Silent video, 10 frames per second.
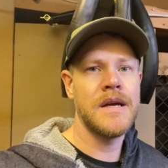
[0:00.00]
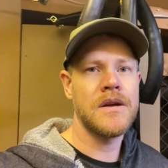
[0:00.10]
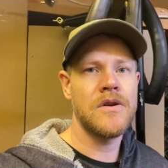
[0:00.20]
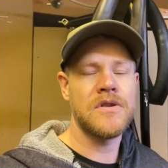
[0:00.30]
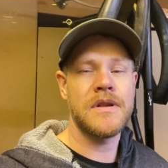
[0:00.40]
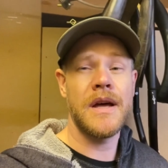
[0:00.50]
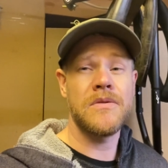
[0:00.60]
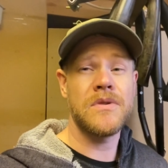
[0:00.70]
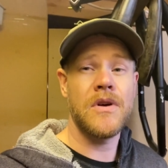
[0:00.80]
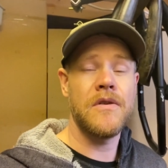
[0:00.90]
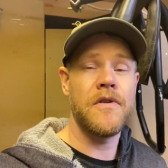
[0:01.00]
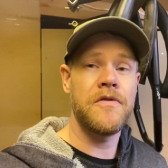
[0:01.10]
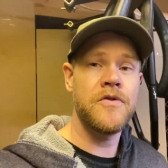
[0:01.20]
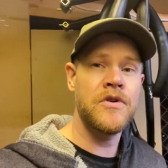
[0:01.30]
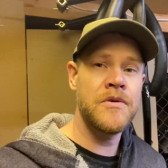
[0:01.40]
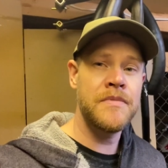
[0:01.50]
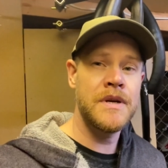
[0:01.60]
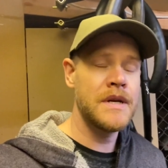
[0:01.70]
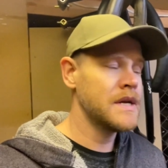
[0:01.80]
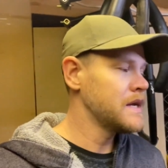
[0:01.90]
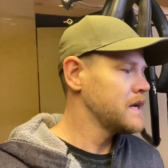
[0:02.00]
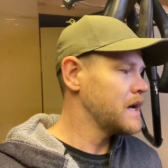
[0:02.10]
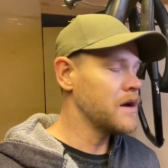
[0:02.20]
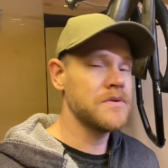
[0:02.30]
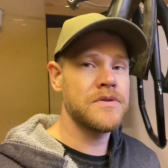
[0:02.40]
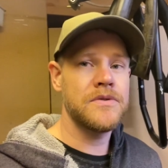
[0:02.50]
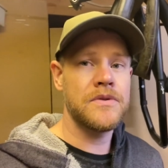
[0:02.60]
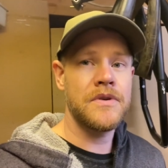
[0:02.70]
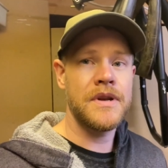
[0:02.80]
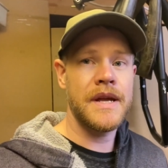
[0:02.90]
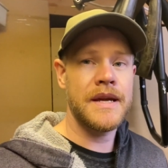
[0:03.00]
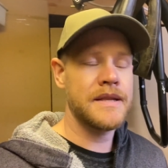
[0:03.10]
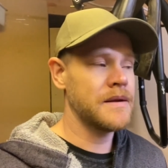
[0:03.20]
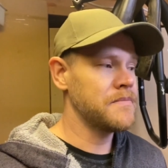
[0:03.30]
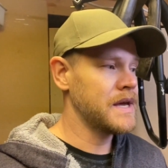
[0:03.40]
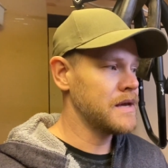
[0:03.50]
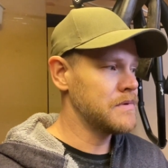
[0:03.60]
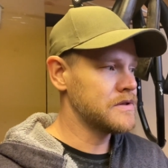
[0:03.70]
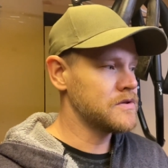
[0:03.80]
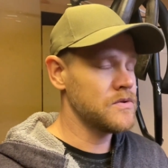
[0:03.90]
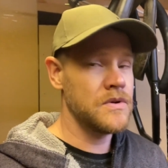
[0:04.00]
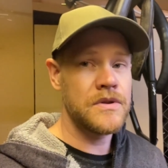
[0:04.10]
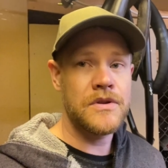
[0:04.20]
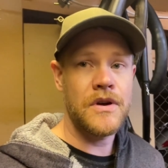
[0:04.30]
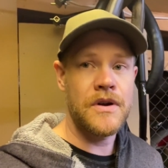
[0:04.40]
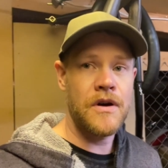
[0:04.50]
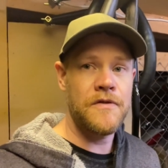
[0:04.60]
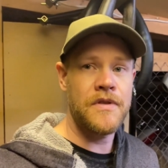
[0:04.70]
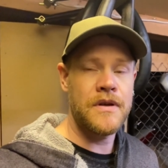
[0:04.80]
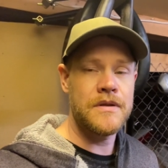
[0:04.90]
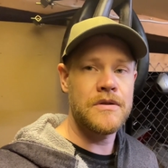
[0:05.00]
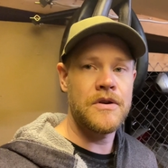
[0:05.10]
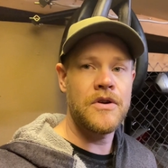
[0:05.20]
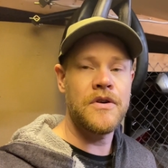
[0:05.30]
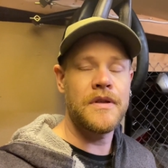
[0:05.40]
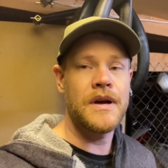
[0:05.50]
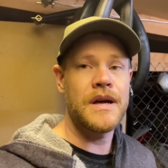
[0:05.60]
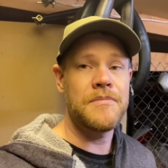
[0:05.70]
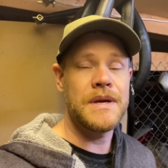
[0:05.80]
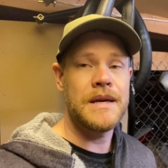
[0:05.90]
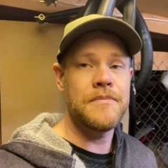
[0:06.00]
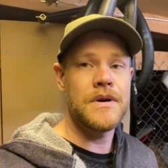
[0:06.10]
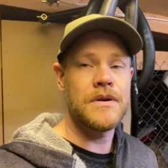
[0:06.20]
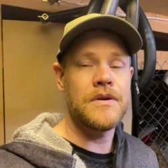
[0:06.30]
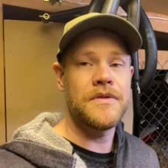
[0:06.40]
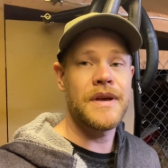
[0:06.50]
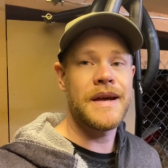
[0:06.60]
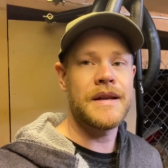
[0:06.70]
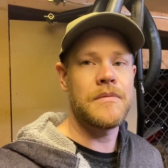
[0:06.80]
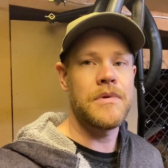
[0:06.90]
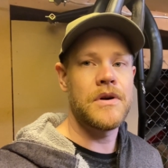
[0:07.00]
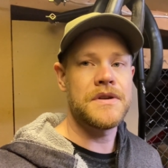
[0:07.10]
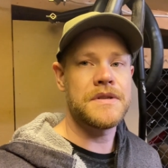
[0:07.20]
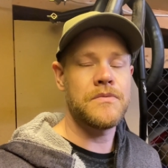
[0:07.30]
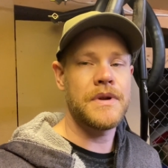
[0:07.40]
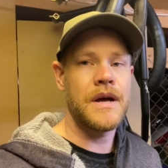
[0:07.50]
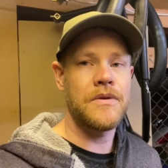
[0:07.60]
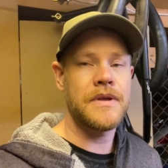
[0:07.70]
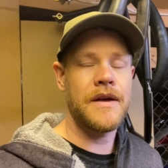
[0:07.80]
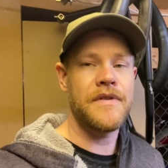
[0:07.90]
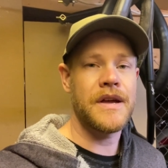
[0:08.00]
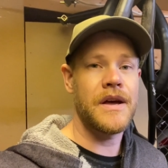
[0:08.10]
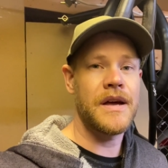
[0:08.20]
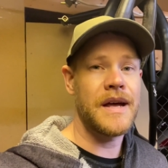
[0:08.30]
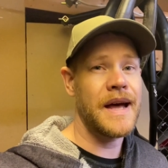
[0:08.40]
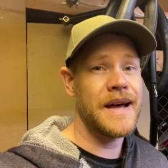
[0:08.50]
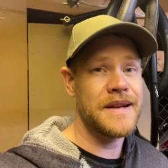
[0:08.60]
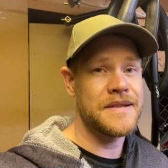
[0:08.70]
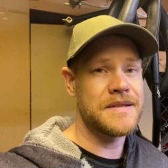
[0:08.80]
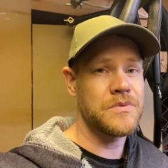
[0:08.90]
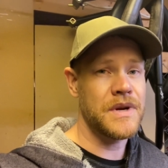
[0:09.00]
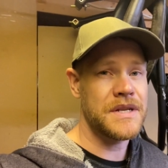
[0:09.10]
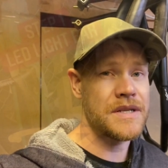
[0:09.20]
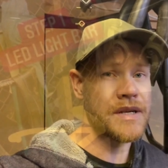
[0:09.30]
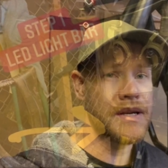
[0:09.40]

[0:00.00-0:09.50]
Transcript: got out of a forum, how to connect and be able to turn on the high beam on the handlebars without having an added switch.